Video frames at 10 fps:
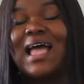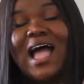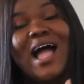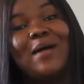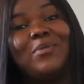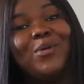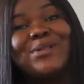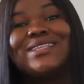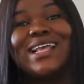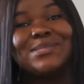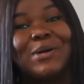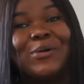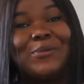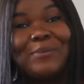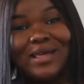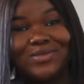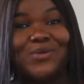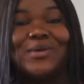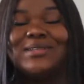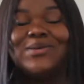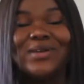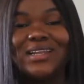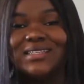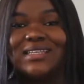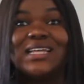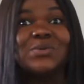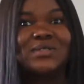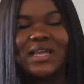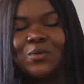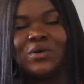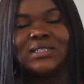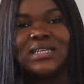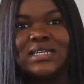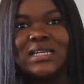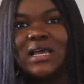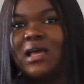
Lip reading: I'm going to get my own bathroom and toilet, and that's what I wanted.